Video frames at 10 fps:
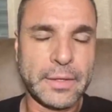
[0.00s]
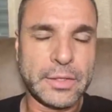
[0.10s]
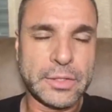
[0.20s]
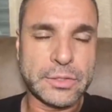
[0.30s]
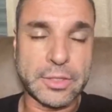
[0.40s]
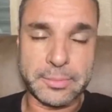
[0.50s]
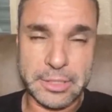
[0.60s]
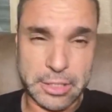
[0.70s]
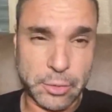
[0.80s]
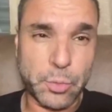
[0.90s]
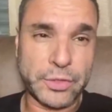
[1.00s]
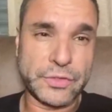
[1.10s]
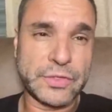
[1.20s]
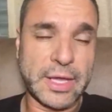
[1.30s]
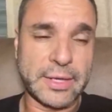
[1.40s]
So let me tell you what he
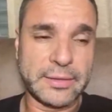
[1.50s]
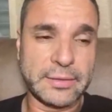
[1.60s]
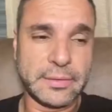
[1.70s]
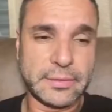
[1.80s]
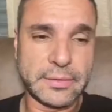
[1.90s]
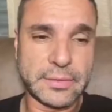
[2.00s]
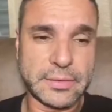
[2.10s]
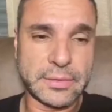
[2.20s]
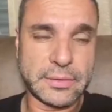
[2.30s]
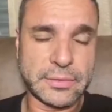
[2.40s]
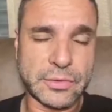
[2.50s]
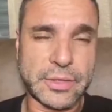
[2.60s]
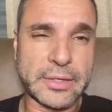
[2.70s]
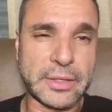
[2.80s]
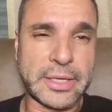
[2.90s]
said. So
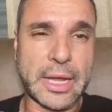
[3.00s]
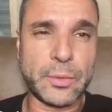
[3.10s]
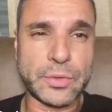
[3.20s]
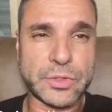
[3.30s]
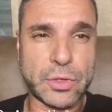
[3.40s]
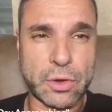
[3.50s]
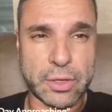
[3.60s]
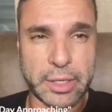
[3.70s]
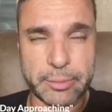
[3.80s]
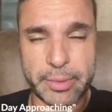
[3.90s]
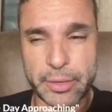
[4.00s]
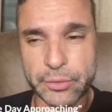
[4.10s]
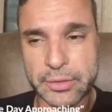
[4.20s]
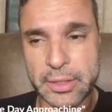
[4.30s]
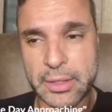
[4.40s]
Netanyahu was talking
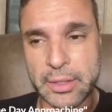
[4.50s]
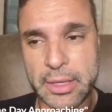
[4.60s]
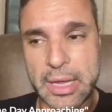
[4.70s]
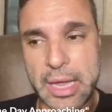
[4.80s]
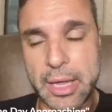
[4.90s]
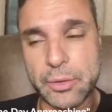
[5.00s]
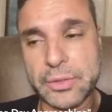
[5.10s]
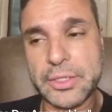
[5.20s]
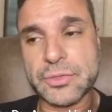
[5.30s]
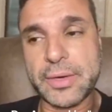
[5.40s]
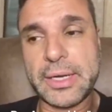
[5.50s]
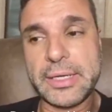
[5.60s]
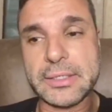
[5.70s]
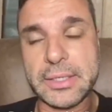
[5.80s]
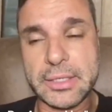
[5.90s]
about how the
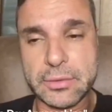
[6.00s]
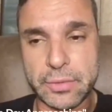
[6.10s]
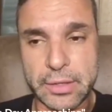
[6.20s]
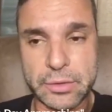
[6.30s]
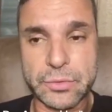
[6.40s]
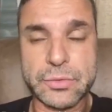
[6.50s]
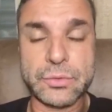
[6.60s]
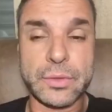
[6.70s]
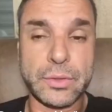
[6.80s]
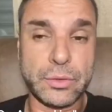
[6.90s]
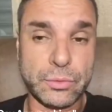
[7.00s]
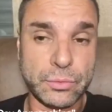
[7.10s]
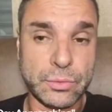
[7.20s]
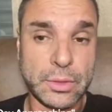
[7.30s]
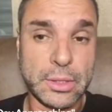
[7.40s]
Israelis need to get used to the
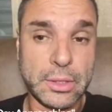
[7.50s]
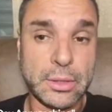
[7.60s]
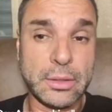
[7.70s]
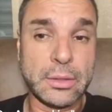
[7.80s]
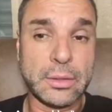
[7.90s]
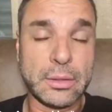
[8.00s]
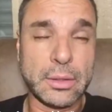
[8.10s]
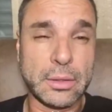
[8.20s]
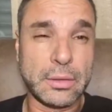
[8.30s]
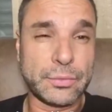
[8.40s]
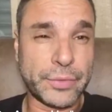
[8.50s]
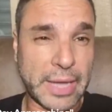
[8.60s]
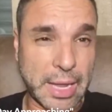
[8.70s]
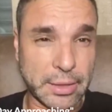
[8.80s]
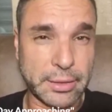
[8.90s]
new
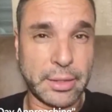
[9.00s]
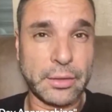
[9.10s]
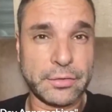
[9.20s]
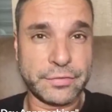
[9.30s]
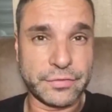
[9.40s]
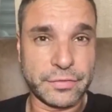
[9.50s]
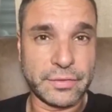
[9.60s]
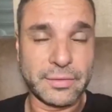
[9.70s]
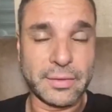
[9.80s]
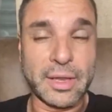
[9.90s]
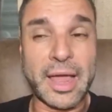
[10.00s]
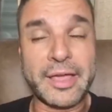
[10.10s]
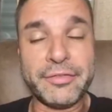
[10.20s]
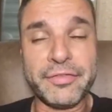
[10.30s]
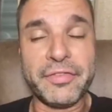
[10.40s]
reality of
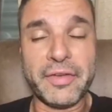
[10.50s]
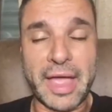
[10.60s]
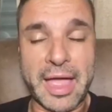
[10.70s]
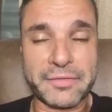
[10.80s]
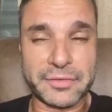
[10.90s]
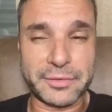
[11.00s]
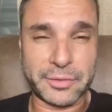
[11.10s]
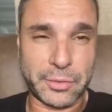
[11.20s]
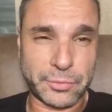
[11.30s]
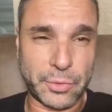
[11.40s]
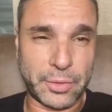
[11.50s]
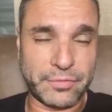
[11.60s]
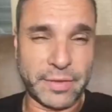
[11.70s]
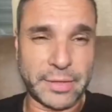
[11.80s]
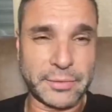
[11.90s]
life after
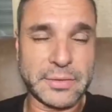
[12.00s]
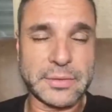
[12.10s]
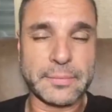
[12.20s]
coronavirus.